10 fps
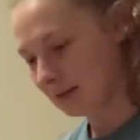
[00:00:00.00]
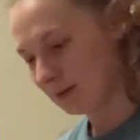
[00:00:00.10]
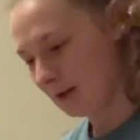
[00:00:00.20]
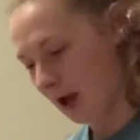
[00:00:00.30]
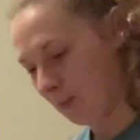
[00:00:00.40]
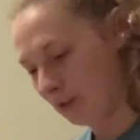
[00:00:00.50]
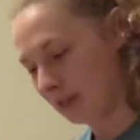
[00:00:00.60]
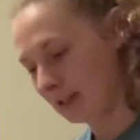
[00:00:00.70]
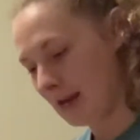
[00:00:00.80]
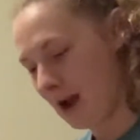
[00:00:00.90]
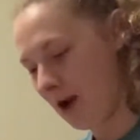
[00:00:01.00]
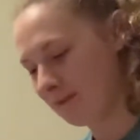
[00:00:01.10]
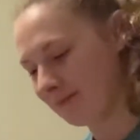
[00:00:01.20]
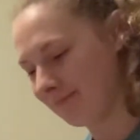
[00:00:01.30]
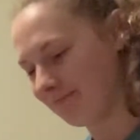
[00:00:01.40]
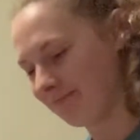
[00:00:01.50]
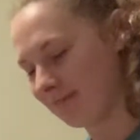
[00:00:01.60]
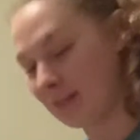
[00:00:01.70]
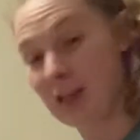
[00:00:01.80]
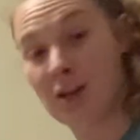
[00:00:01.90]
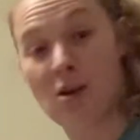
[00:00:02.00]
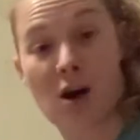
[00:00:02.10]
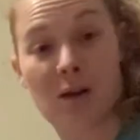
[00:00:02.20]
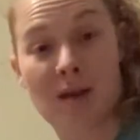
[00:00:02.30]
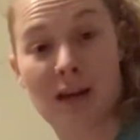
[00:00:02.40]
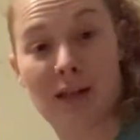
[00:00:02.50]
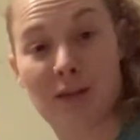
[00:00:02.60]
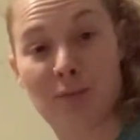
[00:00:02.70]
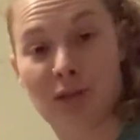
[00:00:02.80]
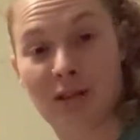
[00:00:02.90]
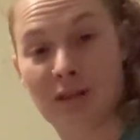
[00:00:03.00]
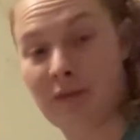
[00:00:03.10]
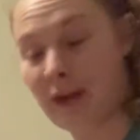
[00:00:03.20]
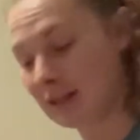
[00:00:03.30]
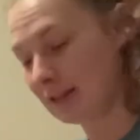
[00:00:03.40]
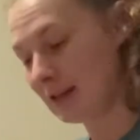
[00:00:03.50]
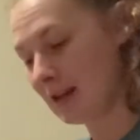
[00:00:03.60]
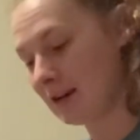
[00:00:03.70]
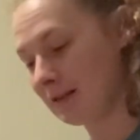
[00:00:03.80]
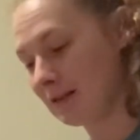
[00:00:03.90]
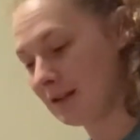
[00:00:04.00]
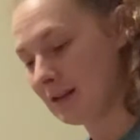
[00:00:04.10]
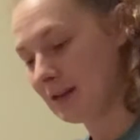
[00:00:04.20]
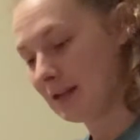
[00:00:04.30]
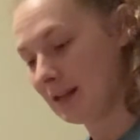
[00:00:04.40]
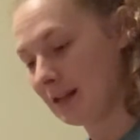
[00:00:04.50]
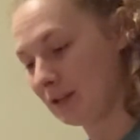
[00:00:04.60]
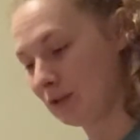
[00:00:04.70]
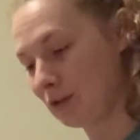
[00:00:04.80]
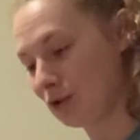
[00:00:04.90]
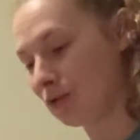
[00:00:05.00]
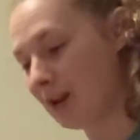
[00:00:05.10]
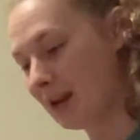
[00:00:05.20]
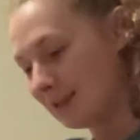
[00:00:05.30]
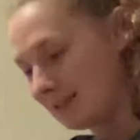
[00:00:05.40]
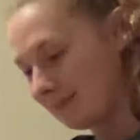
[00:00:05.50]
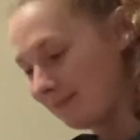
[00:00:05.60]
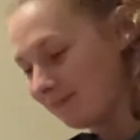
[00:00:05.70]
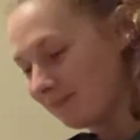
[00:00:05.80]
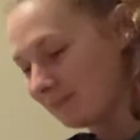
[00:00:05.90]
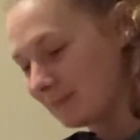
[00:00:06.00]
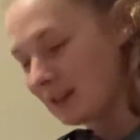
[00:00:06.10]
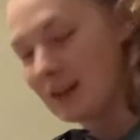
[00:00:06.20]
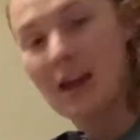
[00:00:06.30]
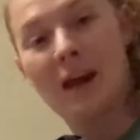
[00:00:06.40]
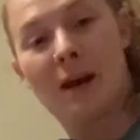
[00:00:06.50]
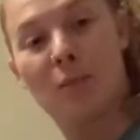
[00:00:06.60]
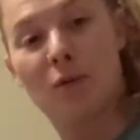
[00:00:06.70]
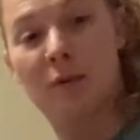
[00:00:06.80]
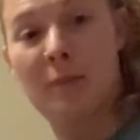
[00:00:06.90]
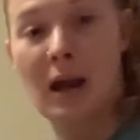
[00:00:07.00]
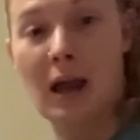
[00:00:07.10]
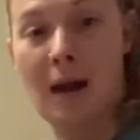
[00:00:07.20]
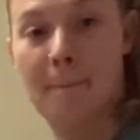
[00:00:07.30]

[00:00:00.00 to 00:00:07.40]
I'll put it down. He automatically puts his face in, gets the treat, and I pull it back up.